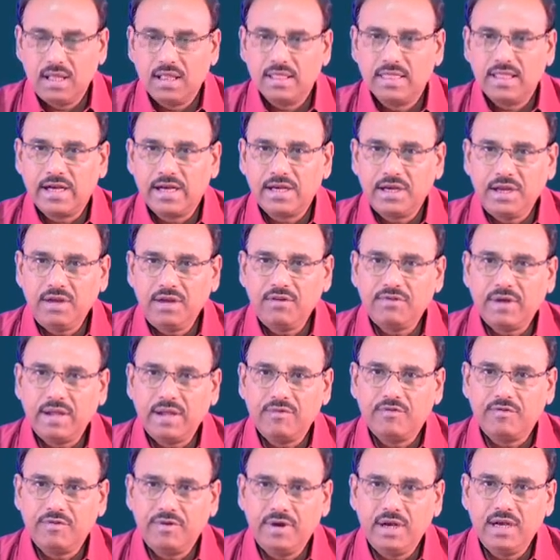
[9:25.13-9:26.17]
that if
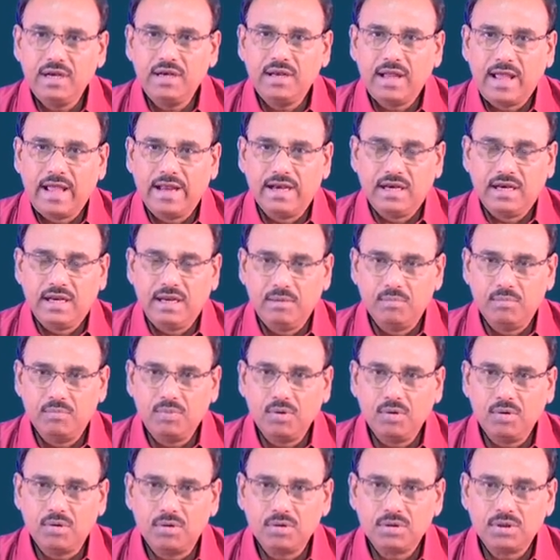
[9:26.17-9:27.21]
I feed an
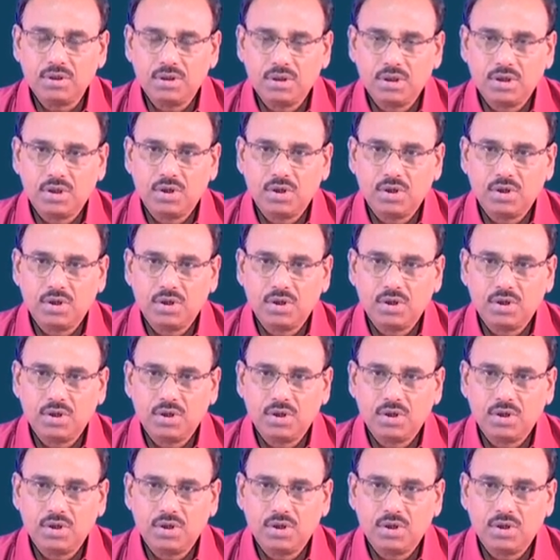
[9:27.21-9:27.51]
input